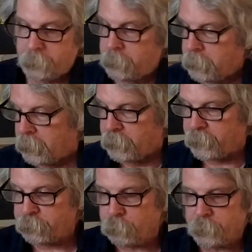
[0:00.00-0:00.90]

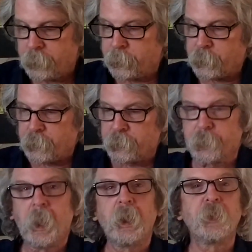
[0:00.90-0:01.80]
Central Services.
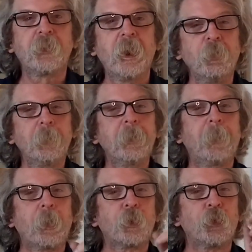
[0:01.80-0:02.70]
Tell me
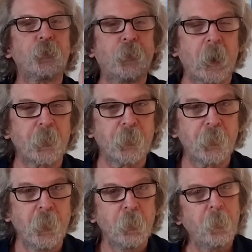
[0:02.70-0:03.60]
about your ducts.
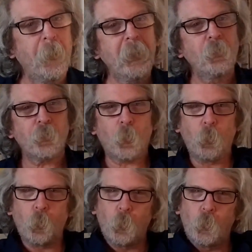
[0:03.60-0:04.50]
Do they look
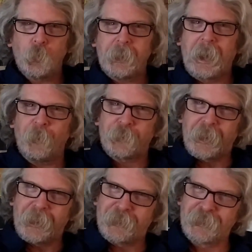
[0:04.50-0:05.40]
old and
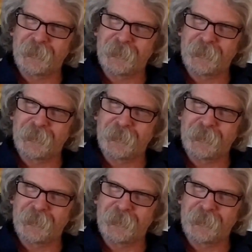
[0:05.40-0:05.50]
outdated?